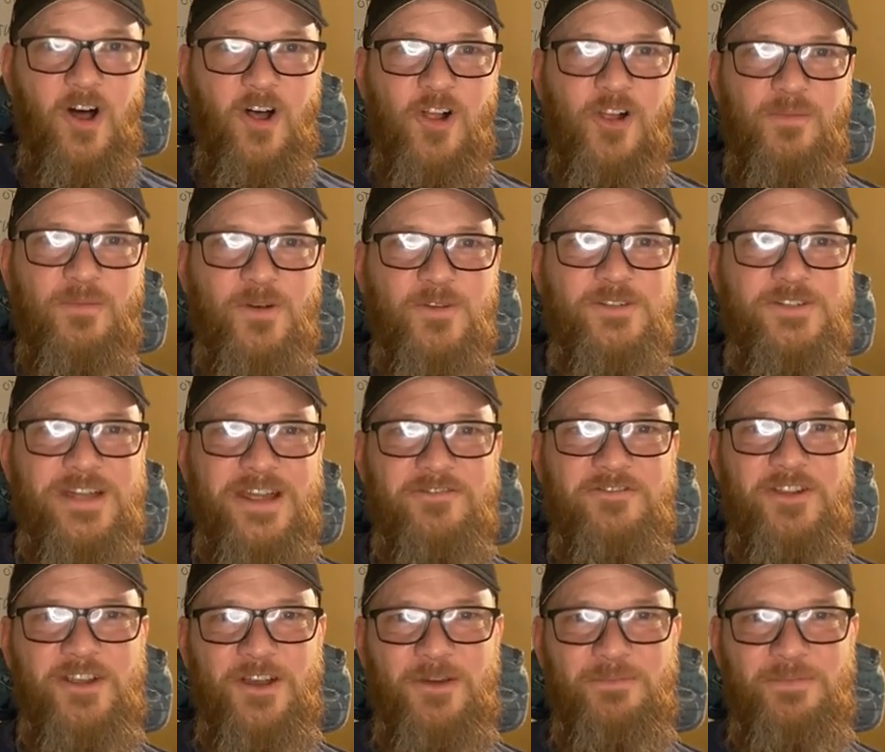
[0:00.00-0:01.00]
almost
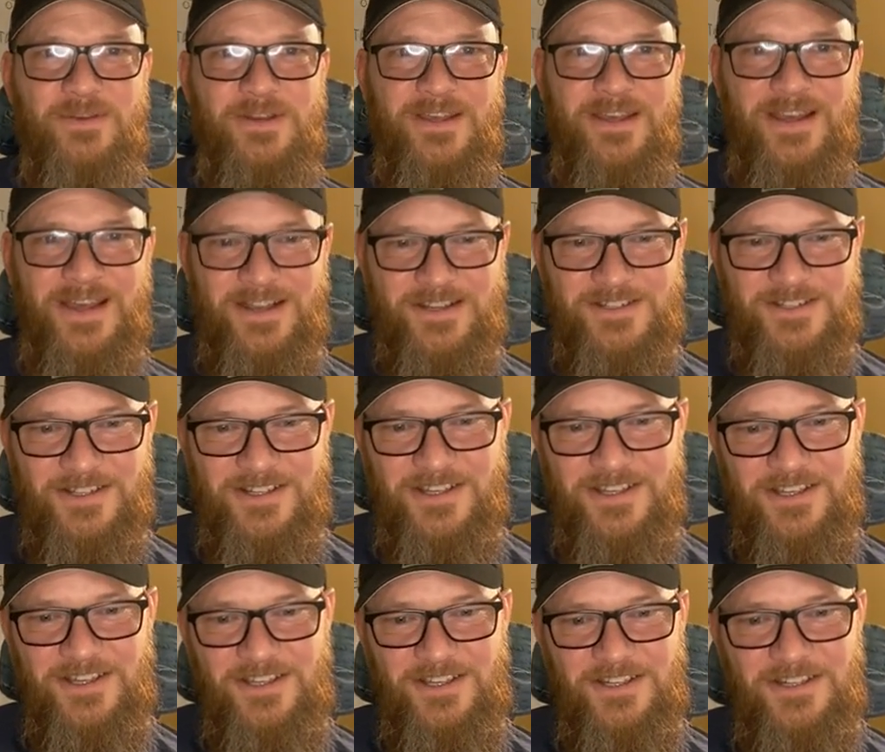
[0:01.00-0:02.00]
every company
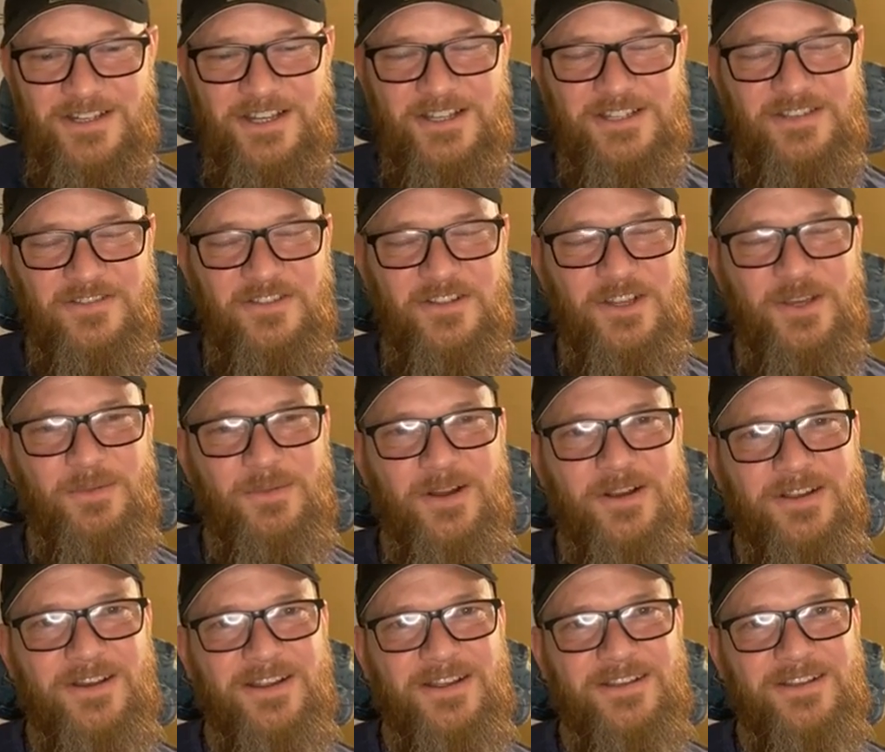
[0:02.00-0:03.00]
actually does affiliate
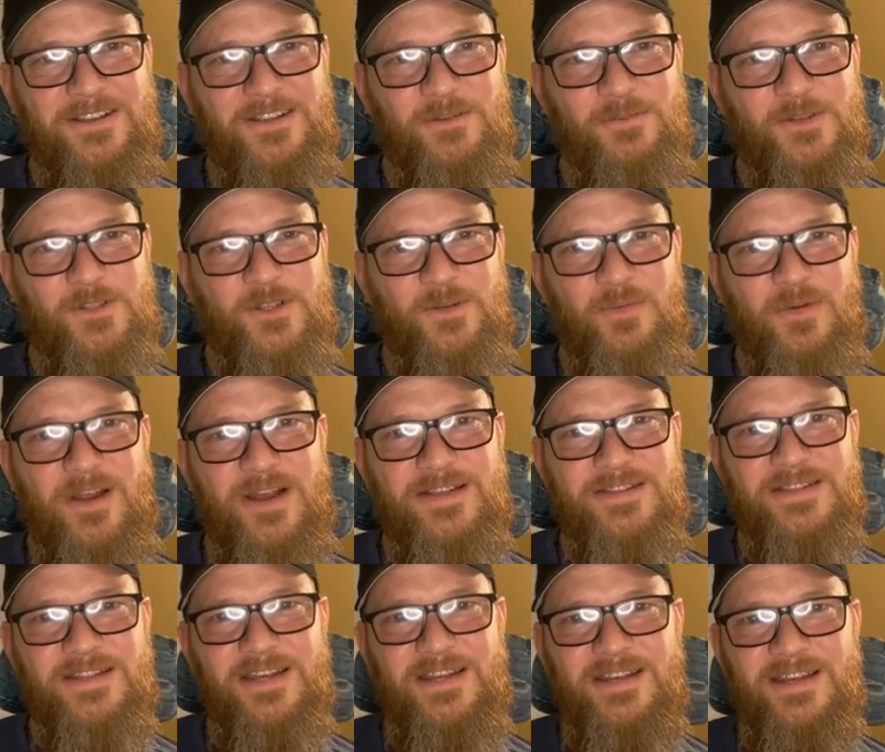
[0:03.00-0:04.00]
marketing. You'd be
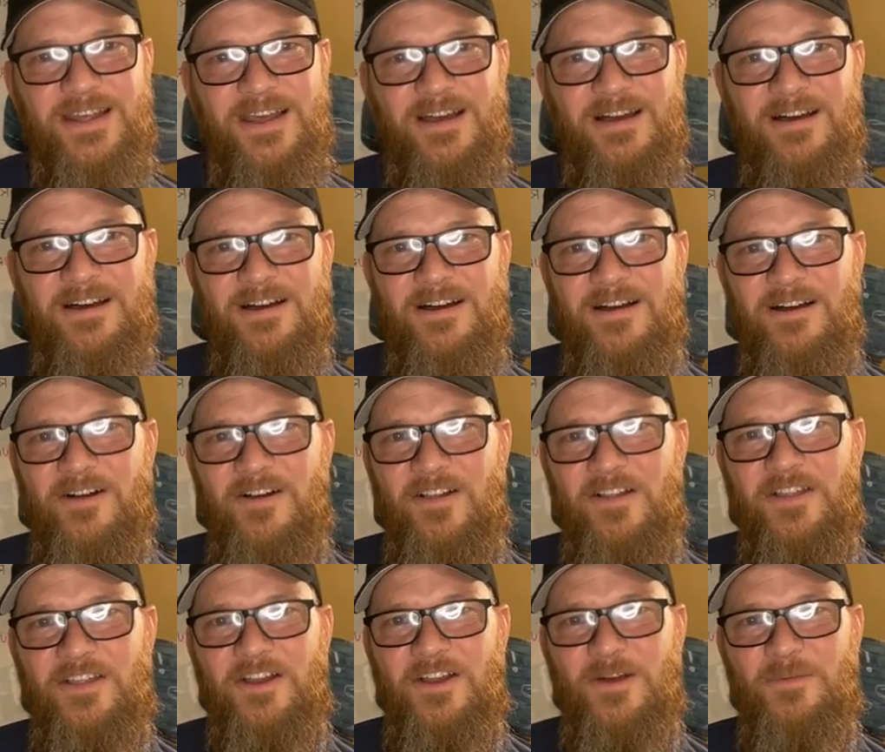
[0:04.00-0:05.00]
surprised that
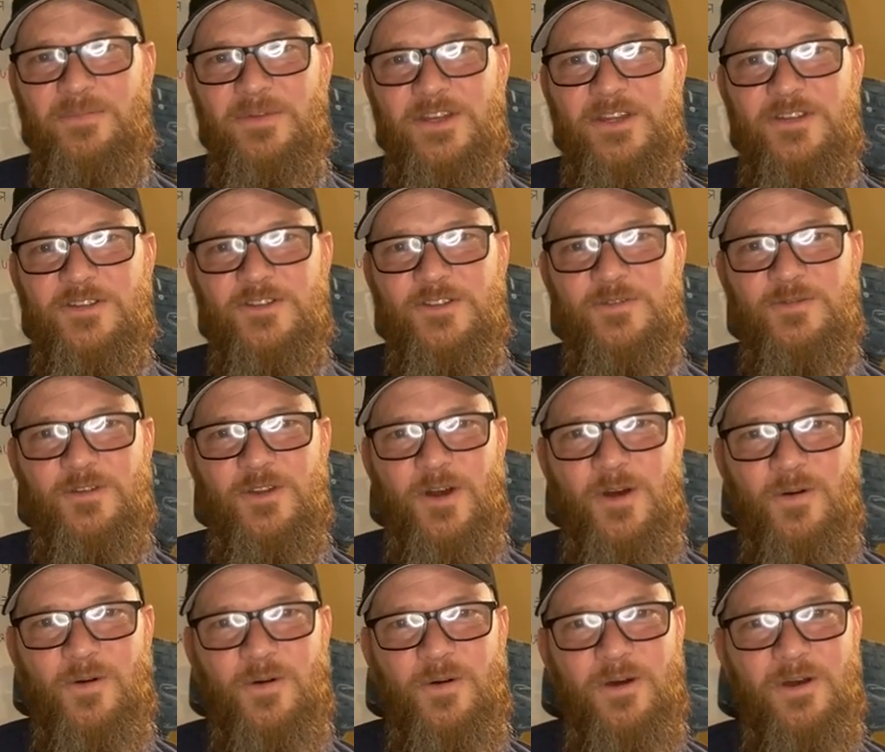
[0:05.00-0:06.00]
all of the companies you
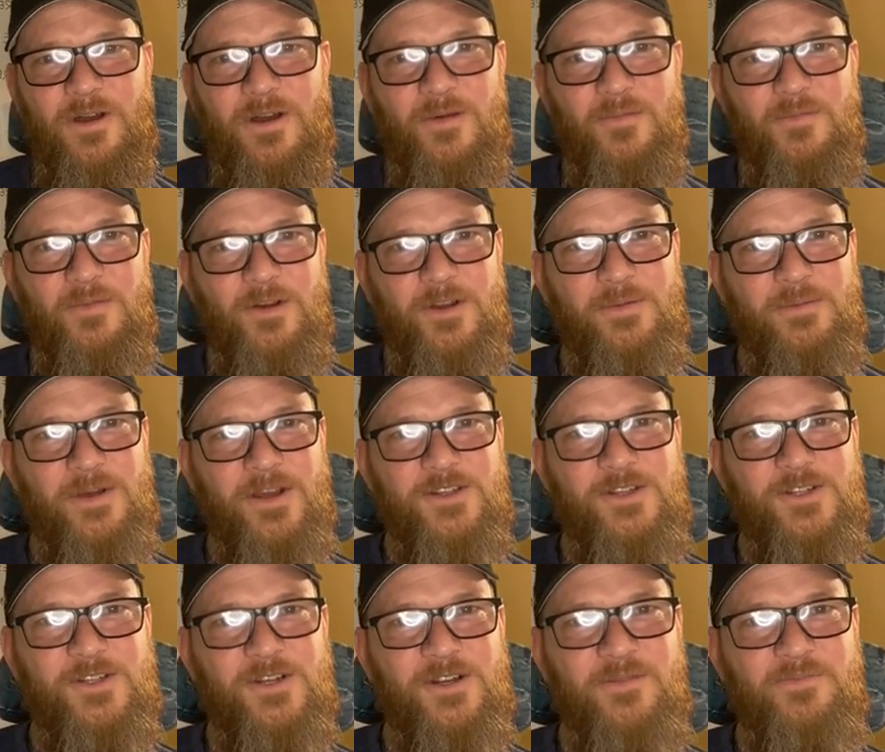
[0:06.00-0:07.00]
know pretty
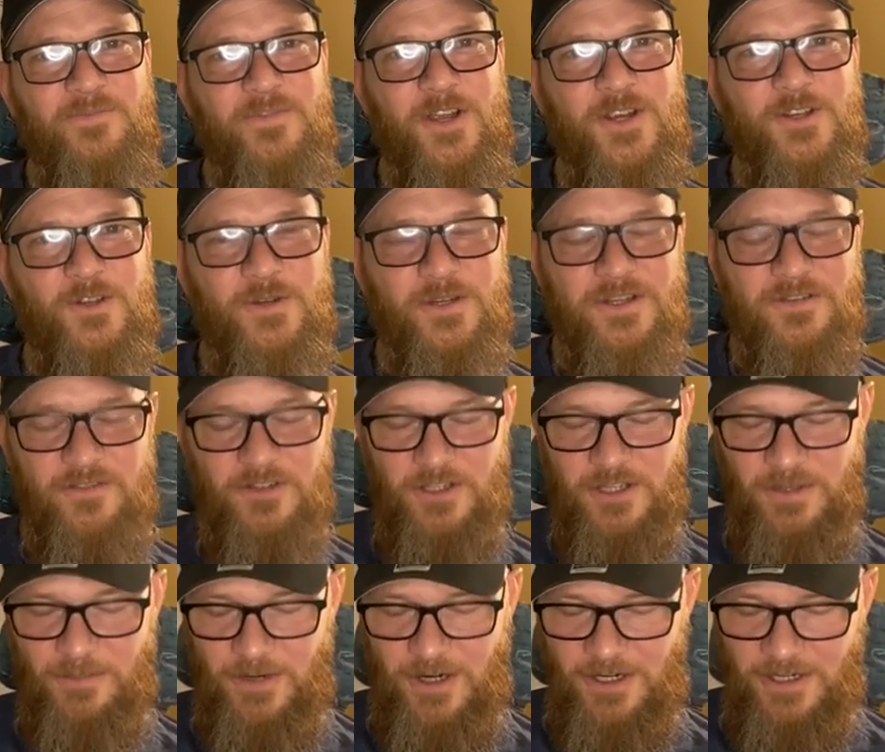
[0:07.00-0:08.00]
much are doing
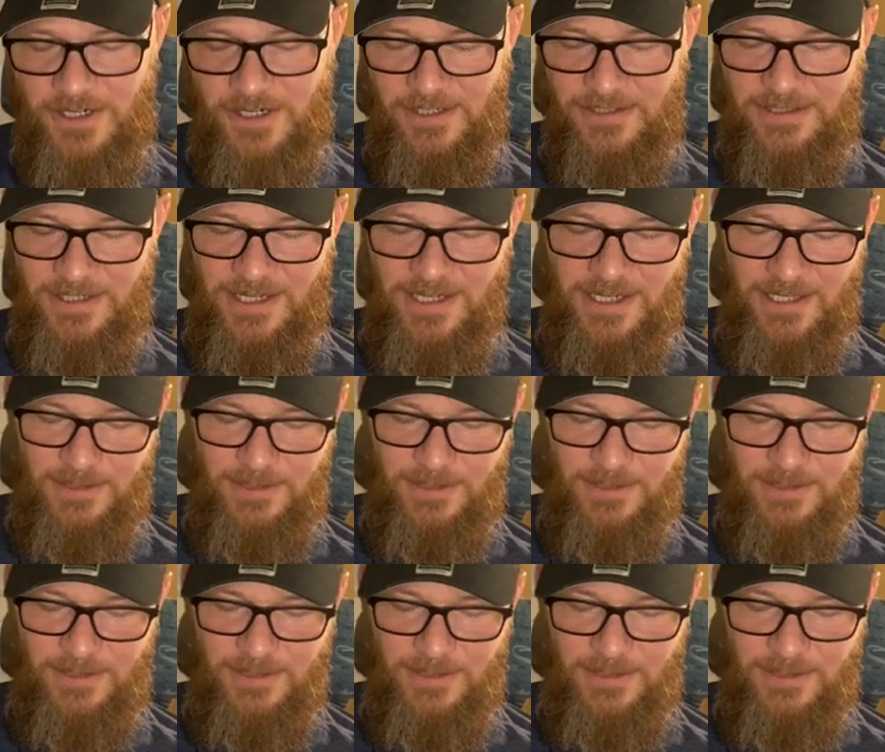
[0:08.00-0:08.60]
affiliate marketing.